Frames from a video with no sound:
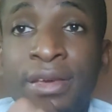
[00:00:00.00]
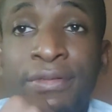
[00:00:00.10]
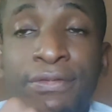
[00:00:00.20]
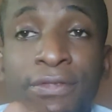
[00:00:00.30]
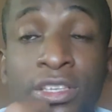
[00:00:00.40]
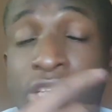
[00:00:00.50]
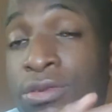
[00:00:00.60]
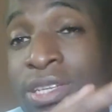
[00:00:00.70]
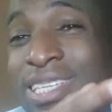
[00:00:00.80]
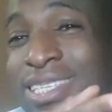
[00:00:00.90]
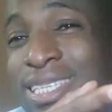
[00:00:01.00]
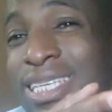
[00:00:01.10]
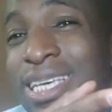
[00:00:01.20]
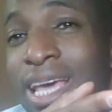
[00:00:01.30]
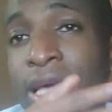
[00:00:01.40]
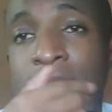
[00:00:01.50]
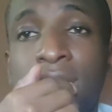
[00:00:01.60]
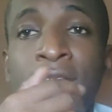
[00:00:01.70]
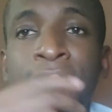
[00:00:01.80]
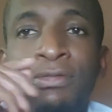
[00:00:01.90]
the ZES
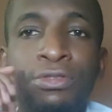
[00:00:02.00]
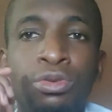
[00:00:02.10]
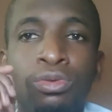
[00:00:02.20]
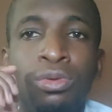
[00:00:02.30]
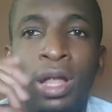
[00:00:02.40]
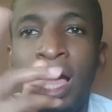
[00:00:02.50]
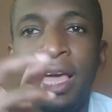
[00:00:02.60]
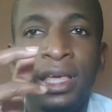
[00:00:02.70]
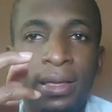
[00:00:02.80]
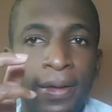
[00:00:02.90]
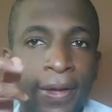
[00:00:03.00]
if you like